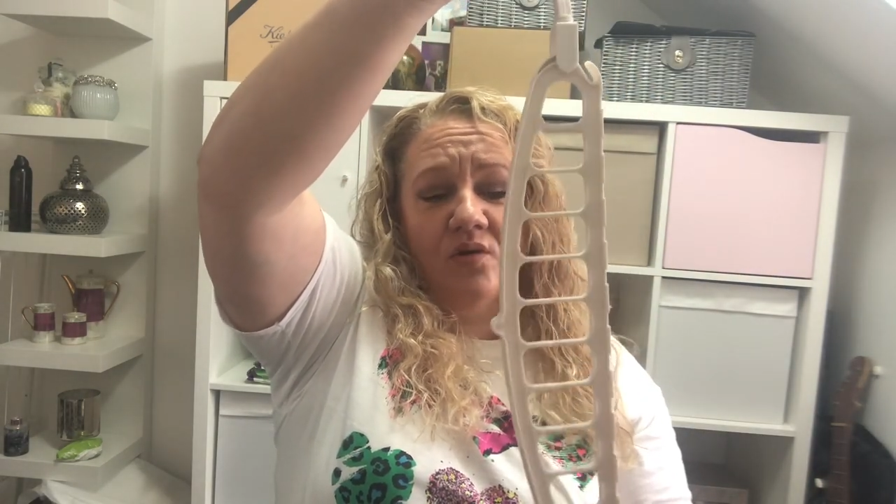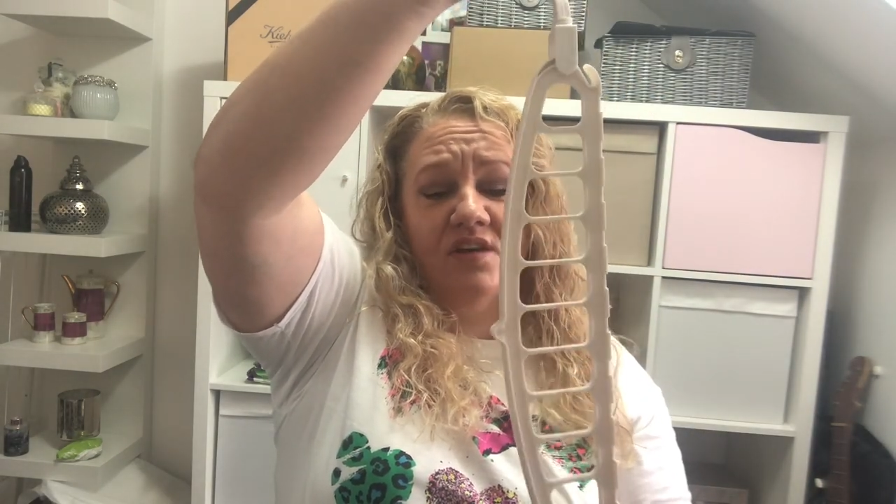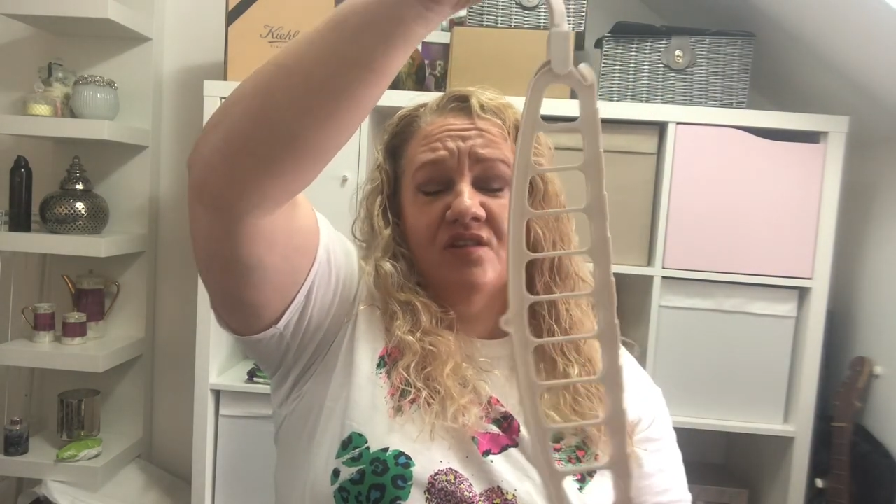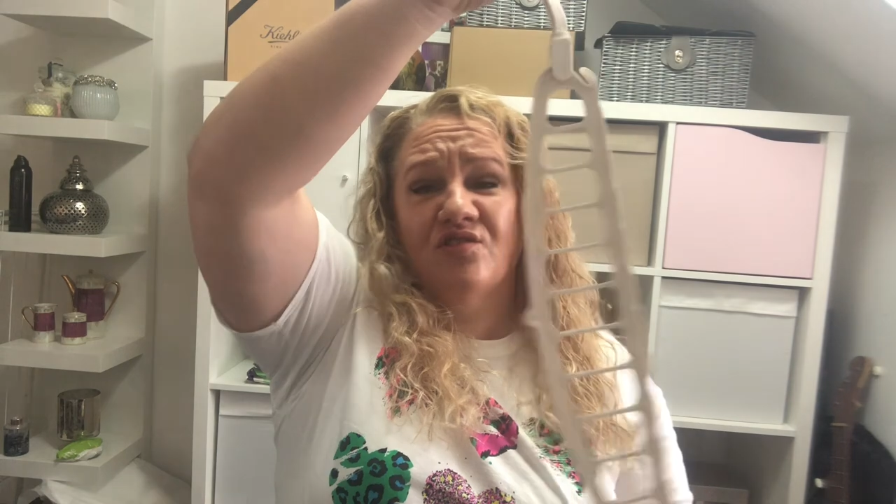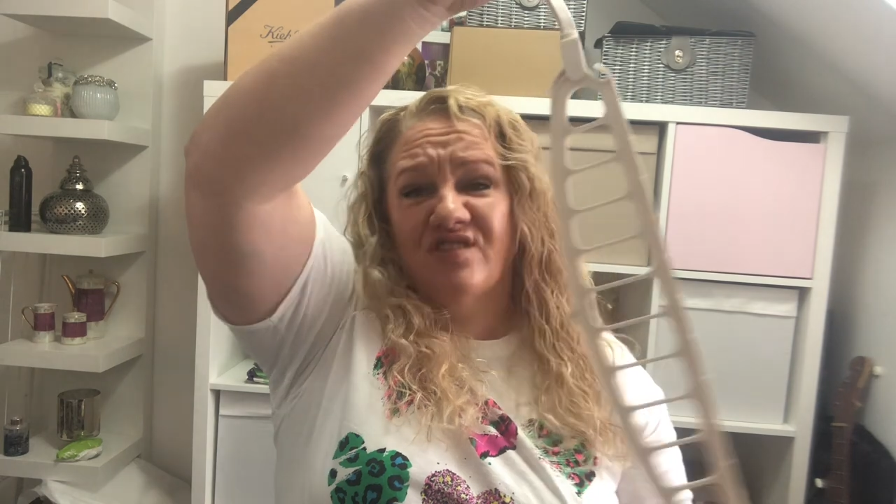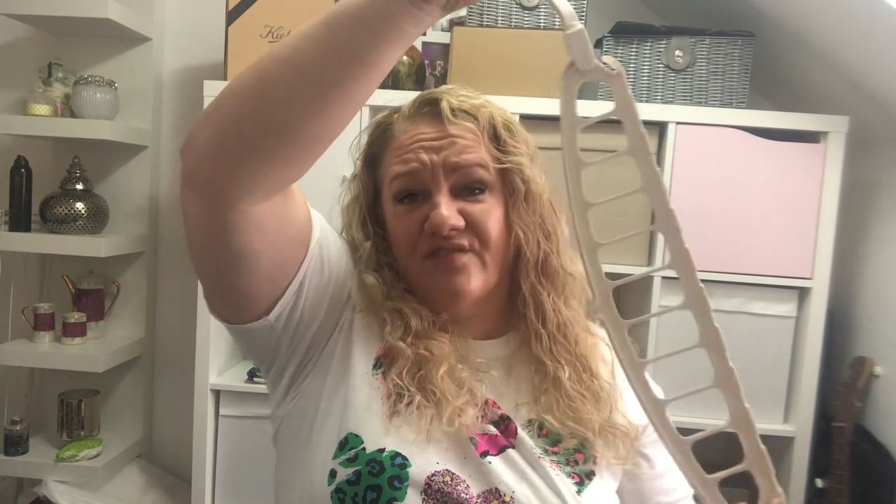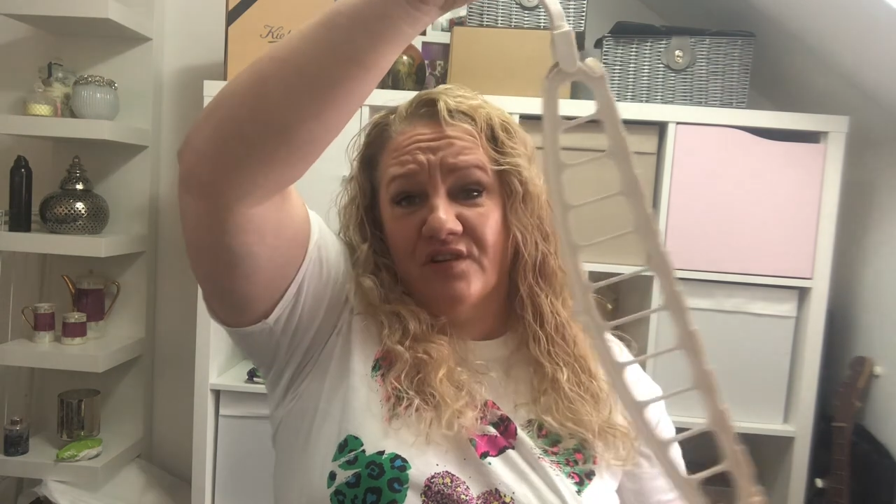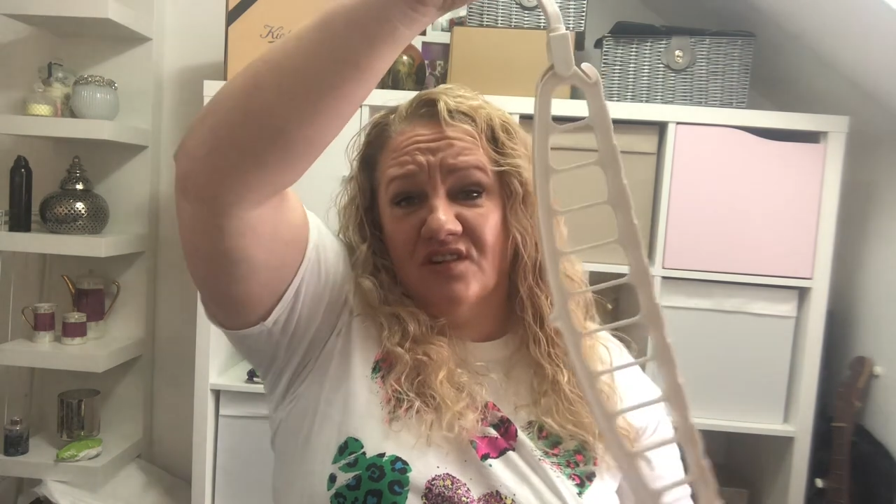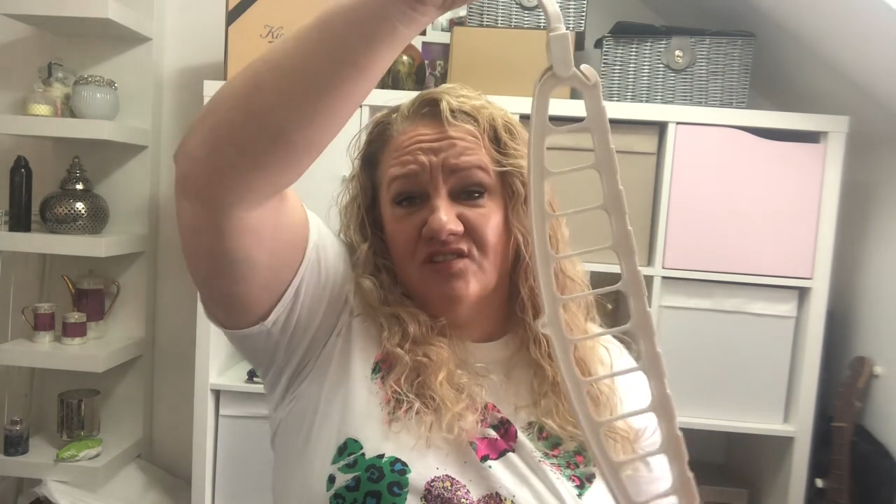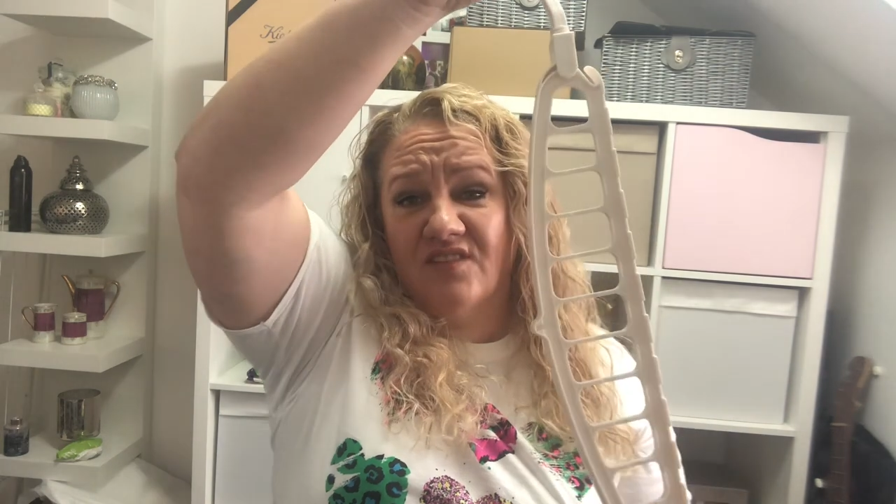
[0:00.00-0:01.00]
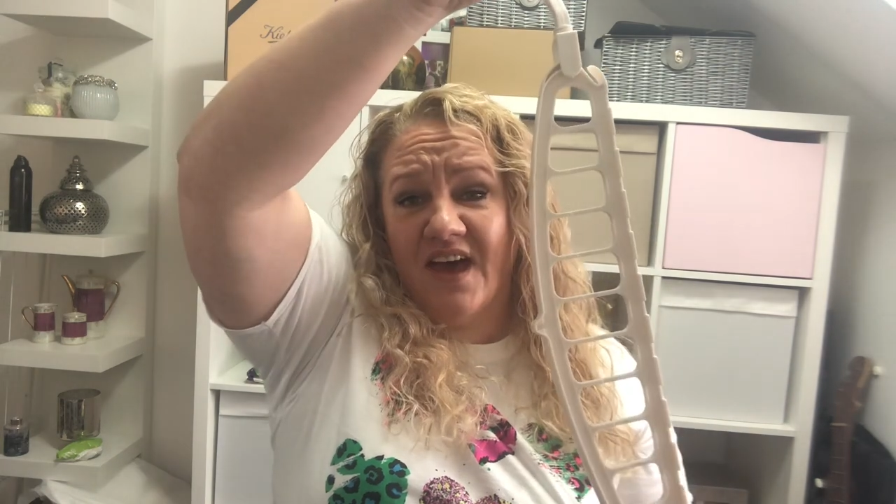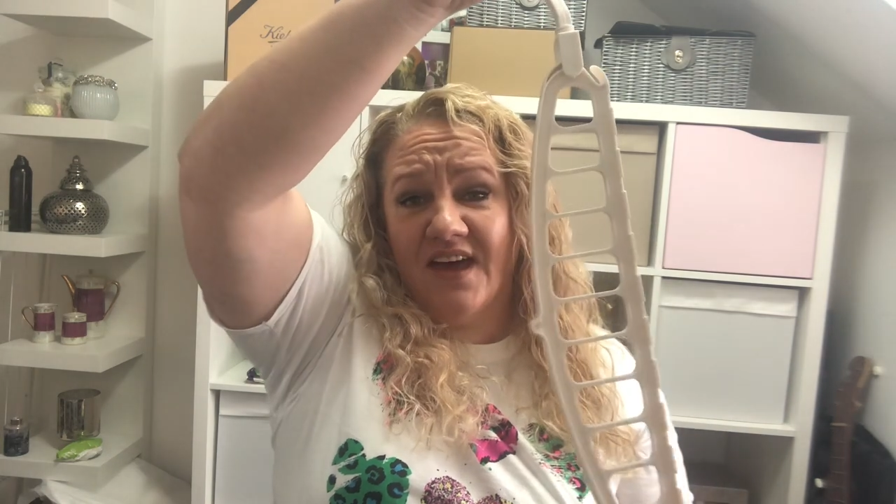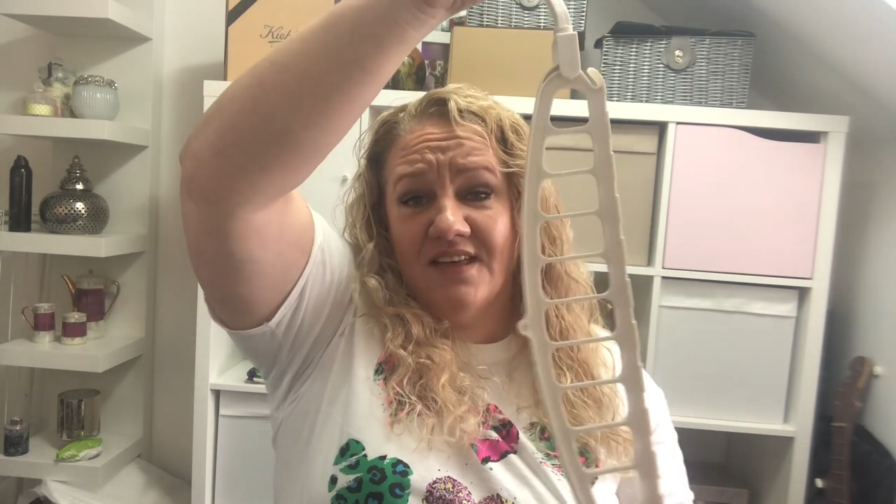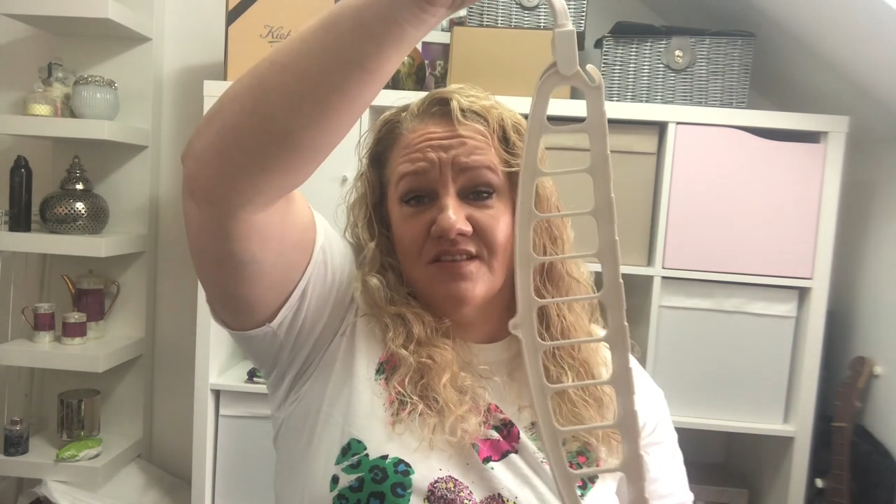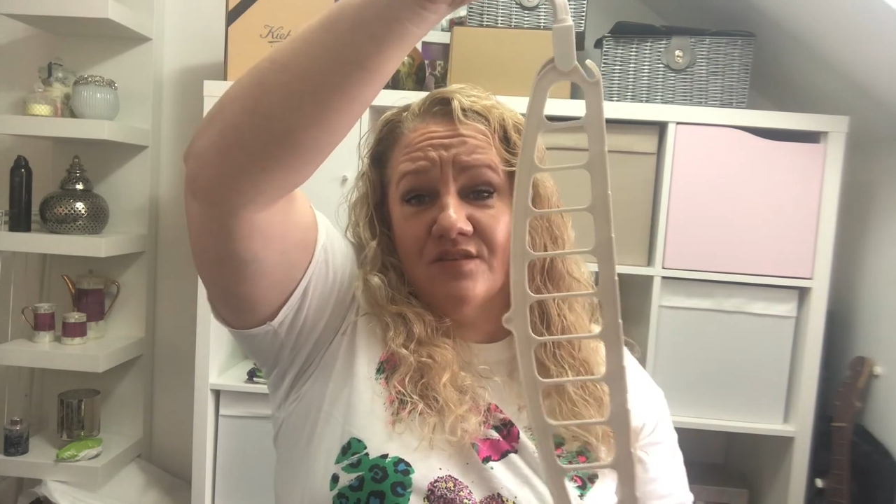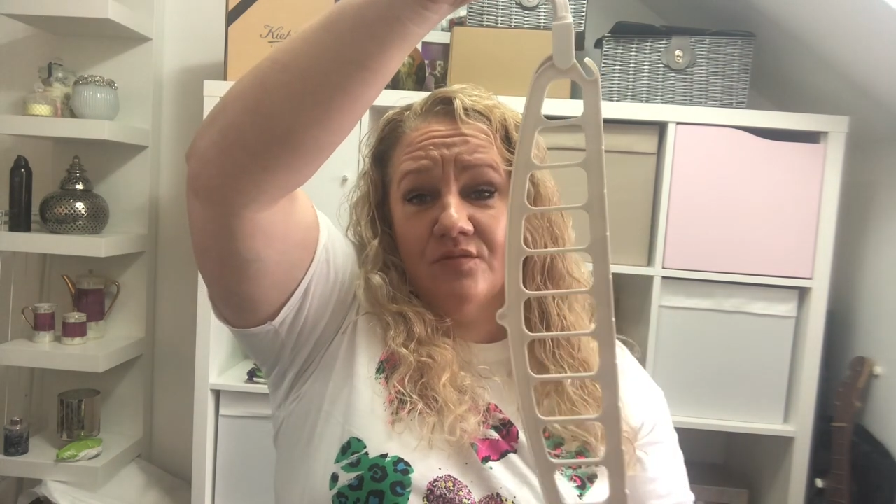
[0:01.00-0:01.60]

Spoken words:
Or you could use it for your ties.